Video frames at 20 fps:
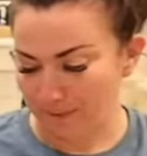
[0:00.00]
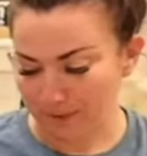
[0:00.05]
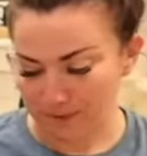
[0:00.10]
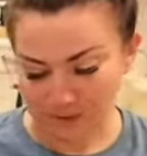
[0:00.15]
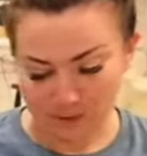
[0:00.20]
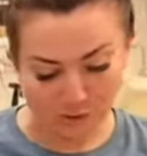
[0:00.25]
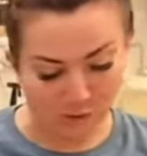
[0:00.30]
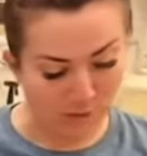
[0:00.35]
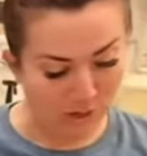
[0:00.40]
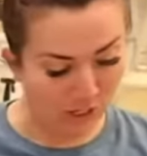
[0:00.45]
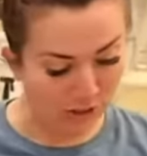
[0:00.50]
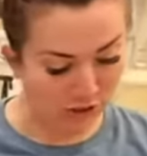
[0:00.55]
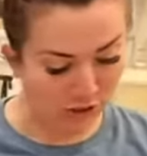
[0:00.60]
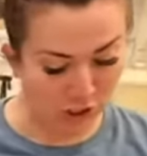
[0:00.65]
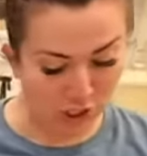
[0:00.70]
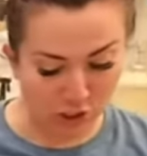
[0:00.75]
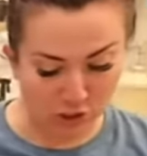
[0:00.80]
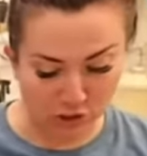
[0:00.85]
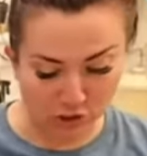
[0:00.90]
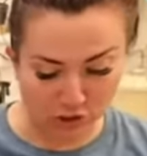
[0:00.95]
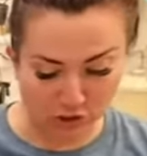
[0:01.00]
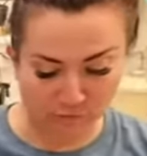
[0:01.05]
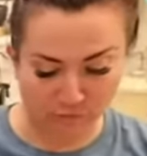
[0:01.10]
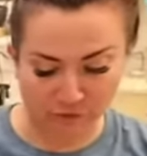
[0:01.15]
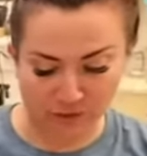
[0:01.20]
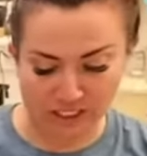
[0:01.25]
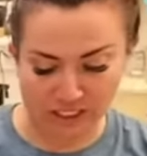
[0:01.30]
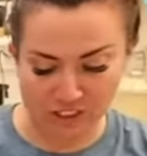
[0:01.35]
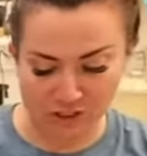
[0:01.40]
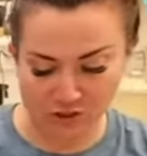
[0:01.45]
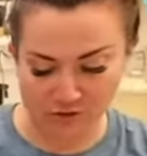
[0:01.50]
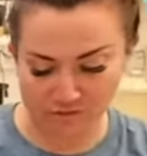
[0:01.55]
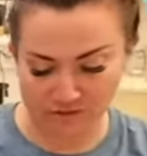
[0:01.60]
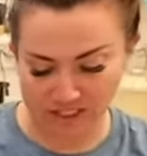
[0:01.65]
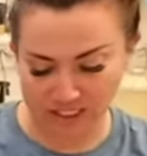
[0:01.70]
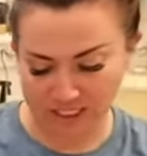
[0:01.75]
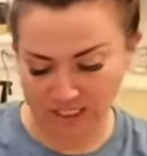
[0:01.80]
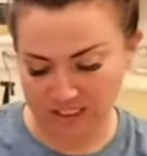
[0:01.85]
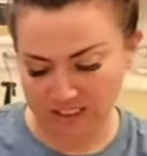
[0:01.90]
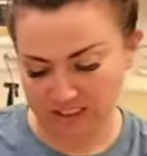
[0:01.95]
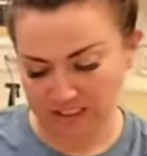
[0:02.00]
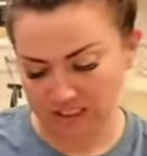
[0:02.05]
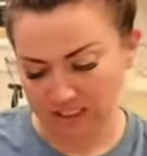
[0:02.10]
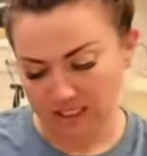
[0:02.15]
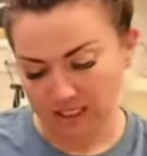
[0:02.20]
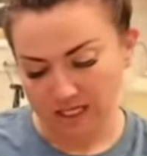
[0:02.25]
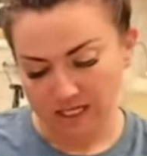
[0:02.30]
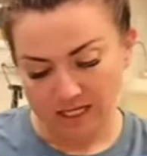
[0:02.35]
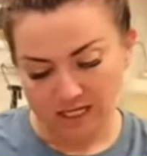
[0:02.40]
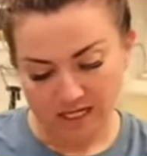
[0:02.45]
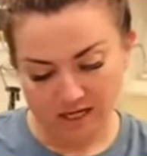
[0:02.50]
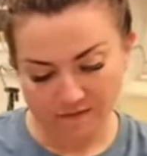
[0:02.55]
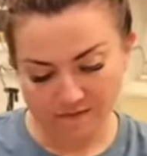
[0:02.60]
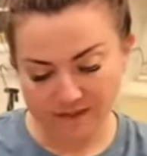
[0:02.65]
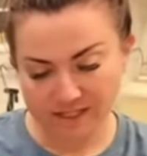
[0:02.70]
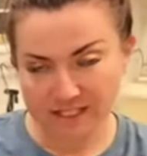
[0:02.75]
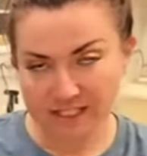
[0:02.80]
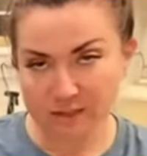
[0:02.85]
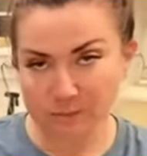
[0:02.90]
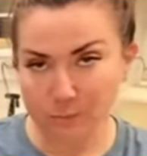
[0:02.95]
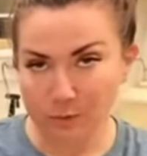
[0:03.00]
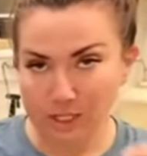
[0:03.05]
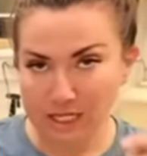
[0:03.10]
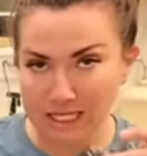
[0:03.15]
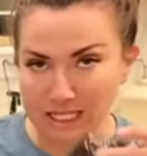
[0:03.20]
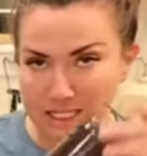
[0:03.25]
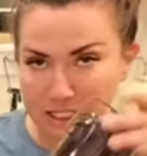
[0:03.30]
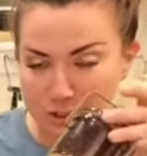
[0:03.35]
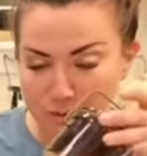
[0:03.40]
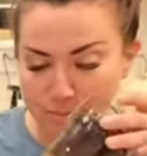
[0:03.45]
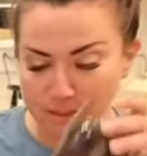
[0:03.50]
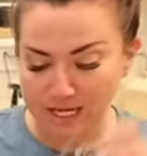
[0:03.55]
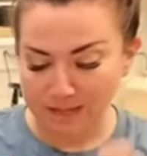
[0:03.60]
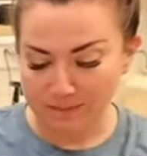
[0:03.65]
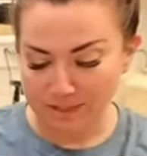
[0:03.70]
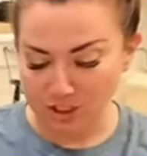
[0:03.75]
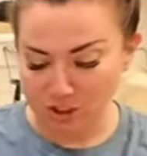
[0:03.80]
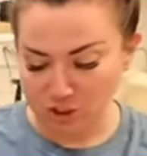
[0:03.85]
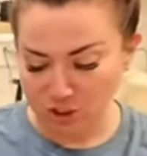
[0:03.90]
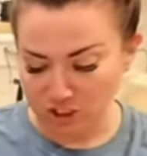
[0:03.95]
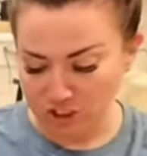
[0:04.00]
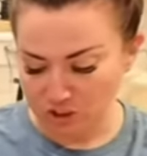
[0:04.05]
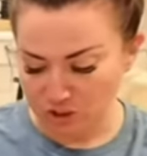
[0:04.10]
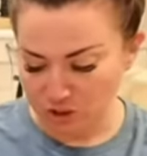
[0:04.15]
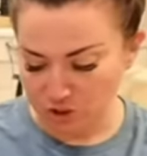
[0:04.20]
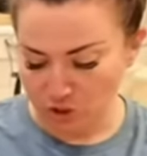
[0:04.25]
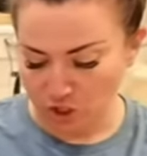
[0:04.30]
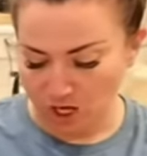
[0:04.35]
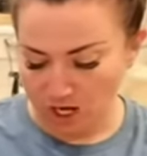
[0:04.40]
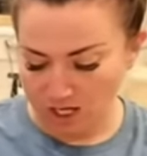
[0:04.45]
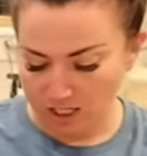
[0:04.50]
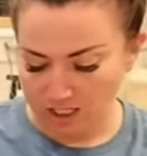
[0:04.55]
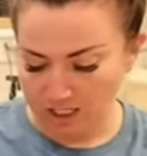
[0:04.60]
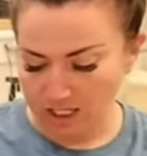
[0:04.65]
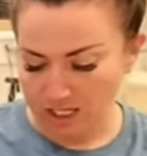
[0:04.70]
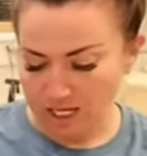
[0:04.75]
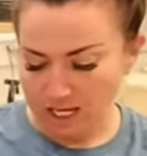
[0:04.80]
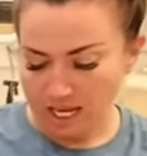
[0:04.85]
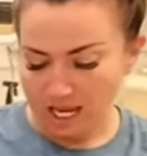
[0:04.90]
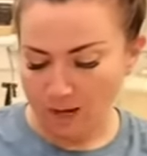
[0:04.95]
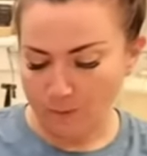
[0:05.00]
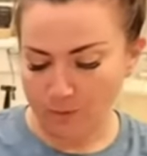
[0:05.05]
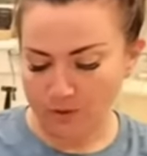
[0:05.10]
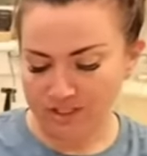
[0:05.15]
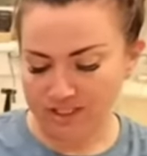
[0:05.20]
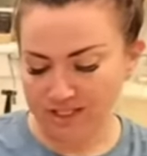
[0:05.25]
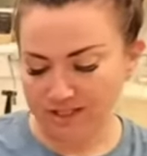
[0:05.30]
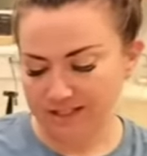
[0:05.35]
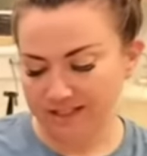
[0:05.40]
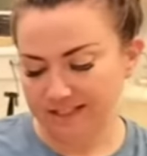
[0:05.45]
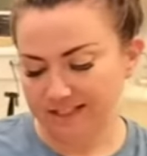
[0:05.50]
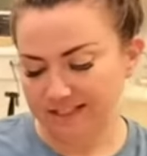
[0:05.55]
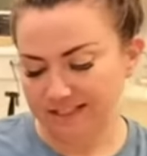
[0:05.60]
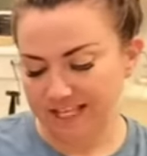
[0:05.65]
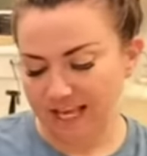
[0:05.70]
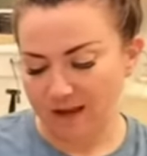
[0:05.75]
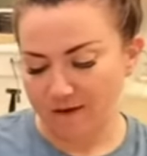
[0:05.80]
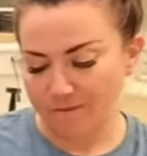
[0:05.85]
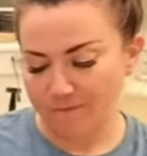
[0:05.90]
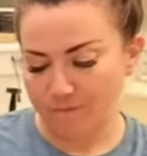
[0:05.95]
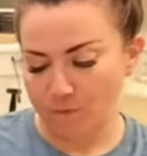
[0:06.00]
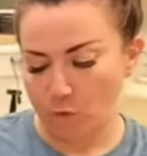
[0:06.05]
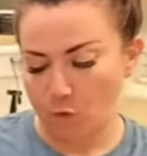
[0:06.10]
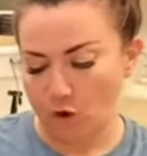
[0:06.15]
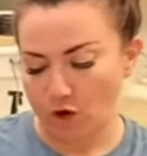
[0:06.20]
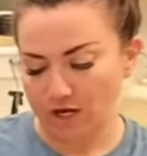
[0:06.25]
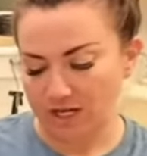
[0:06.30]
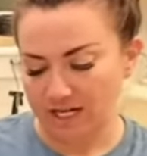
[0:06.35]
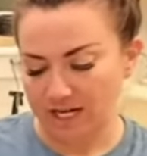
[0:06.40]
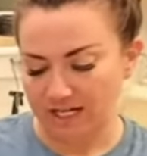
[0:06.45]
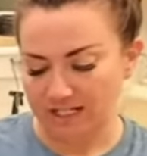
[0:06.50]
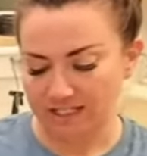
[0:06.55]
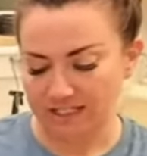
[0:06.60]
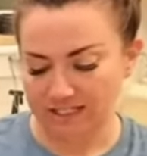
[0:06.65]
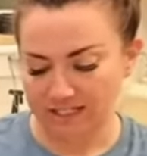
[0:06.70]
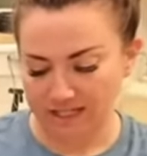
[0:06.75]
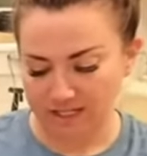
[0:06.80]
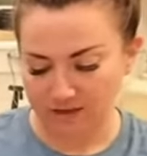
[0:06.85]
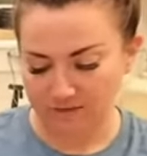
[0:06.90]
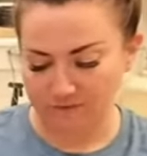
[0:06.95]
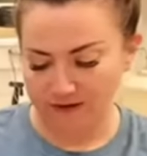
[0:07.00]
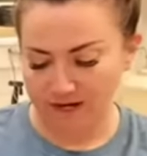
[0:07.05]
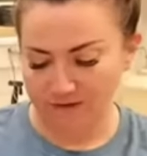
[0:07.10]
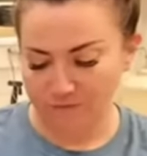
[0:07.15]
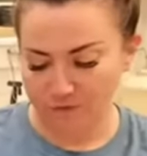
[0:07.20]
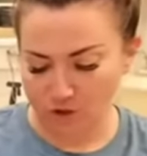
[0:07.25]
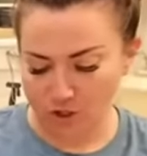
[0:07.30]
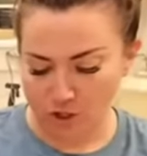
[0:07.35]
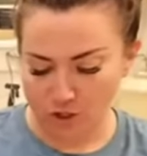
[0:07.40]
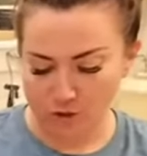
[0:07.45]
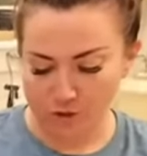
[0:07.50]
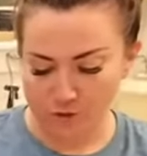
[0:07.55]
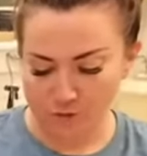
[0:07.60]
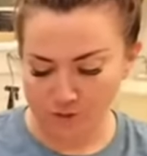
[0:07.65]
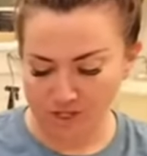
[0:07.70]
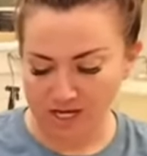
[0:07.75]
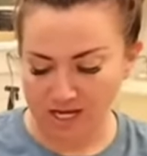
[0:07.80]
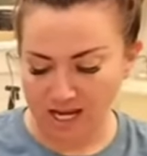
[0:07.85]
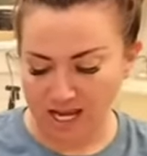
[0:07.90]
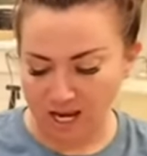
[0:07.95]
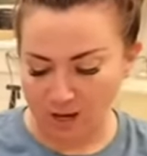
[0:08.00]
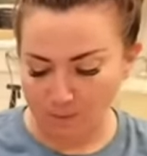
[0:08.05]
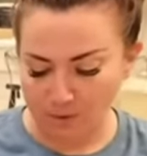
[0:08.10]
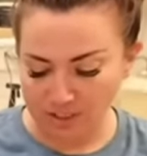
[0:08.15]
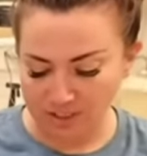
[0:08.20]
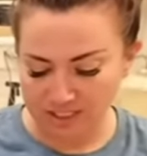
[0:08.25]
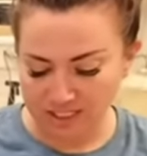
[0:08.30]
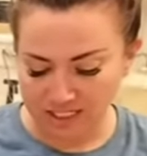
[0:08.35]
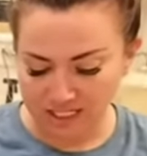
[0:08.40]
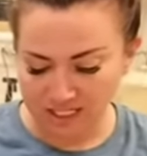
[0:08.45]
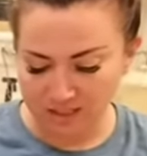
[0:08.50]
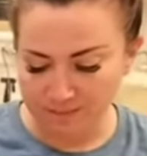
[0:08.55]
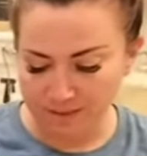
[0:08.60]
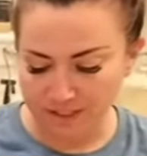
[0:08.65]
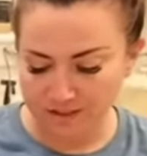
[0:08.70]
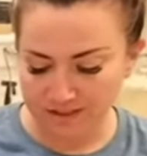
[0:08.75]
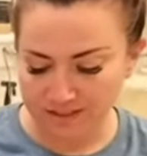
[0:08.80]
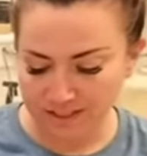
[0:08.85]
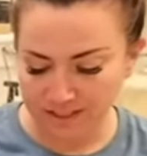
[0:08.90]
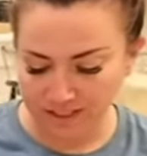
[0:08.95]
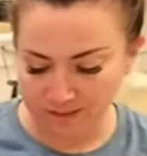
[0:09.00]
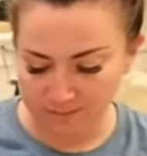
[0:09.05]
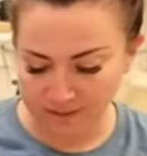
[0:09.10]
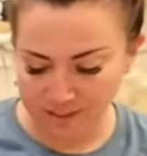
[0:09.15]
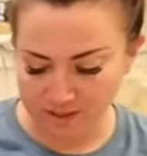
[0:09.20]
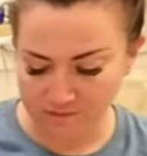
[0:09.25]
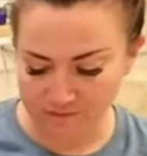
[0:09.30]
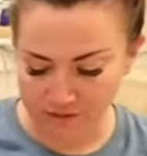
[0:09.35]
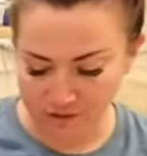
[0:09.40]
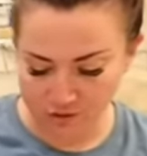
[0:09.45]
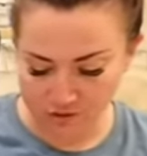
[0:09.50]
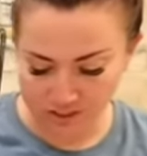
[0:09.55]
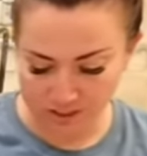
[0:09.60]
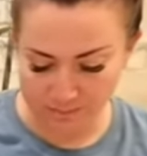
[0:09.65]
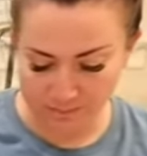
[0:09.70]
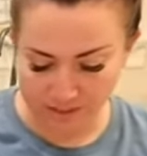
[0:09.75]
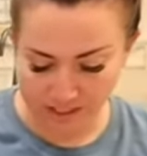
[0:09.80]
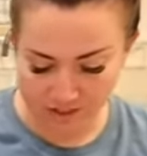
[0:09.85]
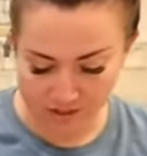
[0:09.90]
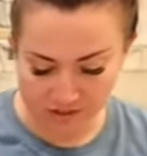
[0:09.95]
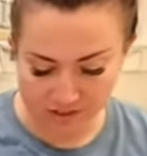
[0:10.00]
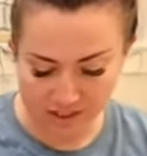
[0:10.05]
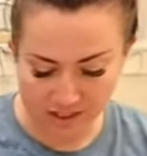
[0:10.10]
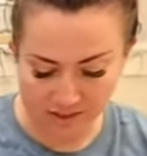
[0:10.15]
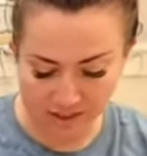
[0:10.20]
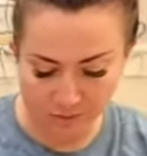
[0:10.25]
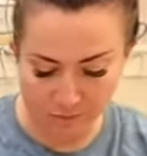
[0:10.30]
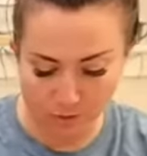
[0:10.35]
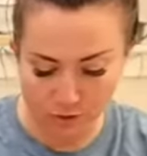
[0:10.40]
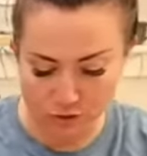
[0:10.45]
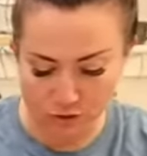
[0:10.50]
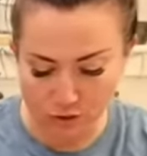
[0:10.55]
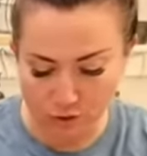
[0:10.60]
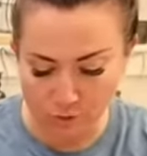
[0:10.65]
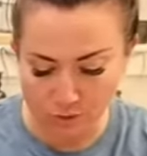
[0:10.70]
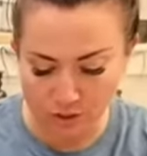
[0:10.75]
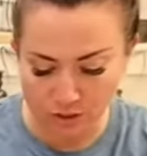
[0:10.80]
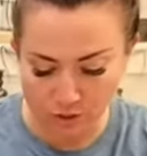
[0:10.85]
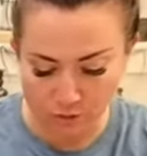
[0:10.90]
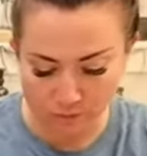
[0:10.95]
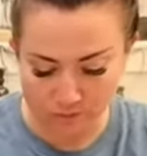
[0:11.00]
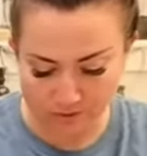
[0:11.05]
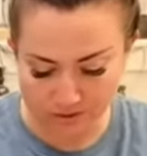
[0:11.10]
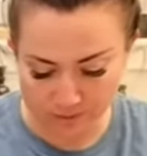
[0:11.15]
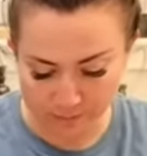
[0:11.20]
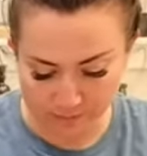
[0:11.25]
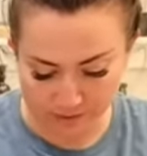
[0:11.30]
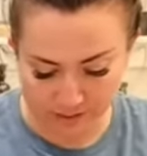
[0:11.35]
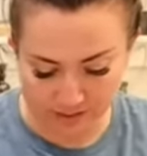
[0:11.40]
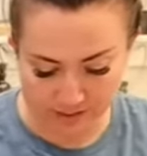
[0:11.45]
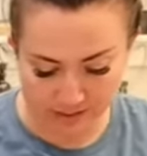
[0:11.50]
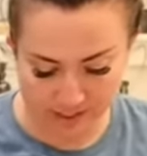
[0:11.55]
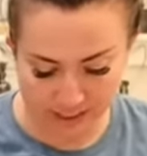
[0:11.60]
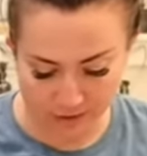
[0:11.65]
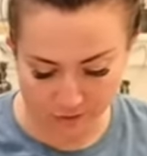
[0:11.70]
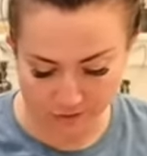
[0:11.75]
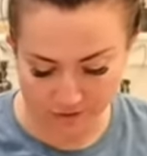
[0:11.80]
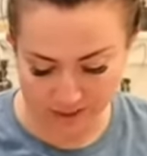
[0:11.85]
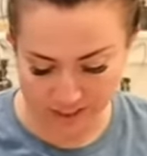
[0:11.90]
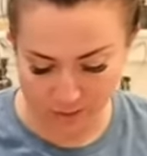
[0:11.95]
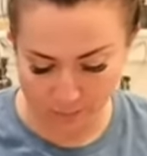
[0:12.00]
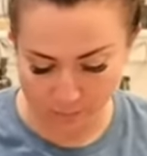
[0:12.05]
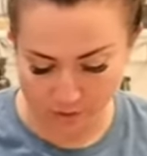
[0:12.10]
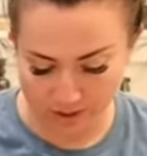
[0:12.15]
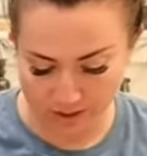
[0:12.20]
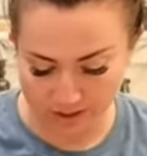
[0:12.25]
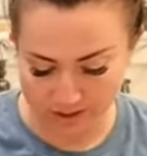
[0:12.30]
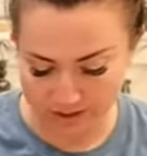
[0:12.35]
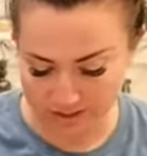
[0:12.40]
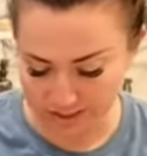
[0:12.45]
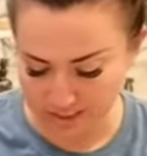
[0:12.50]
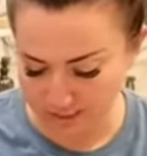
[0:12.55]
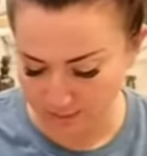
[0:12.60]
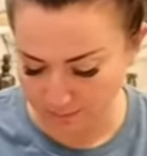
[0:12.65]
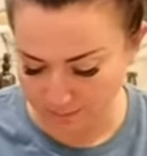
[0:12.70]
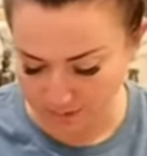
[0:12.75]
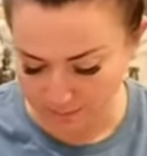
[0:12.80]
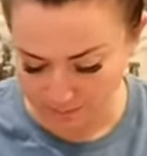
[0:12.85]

So $1 for each of these. Even this wee little baby cheese crock, and we're selling the set for $19.95 for all three. I was thinking about selling them individually, but I just thought they were so cute displayed together that I wanted to keep them